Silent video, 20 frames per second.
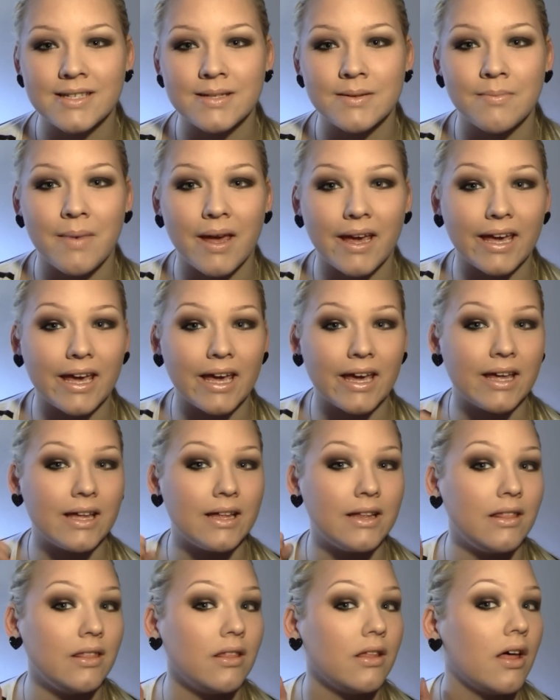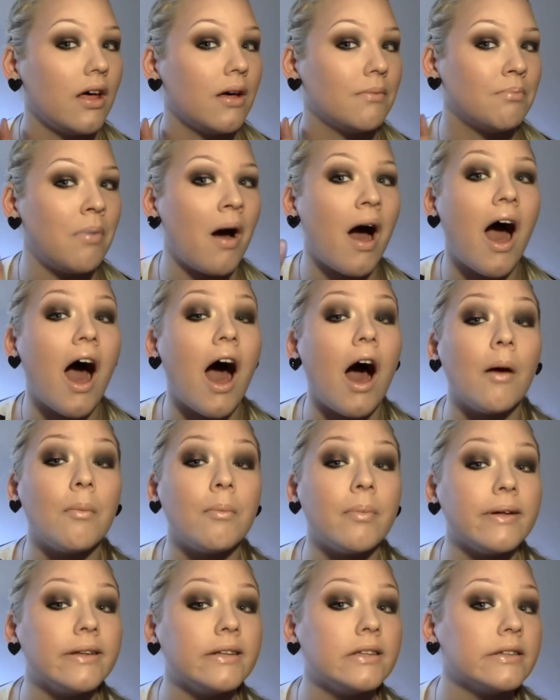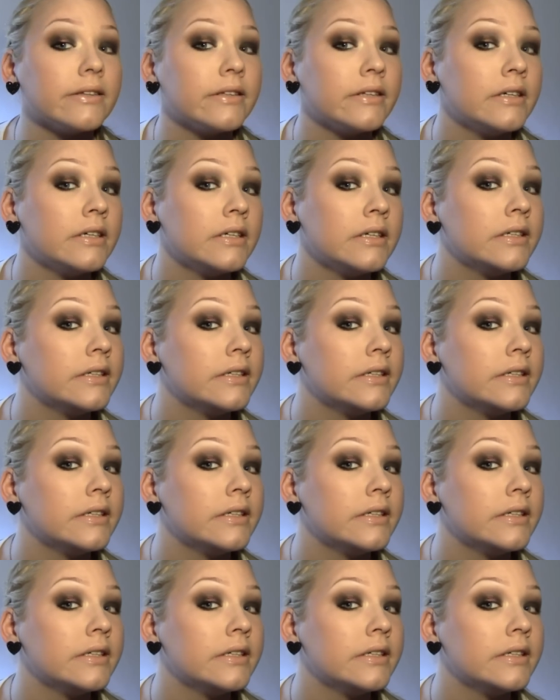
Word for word: to make it pop and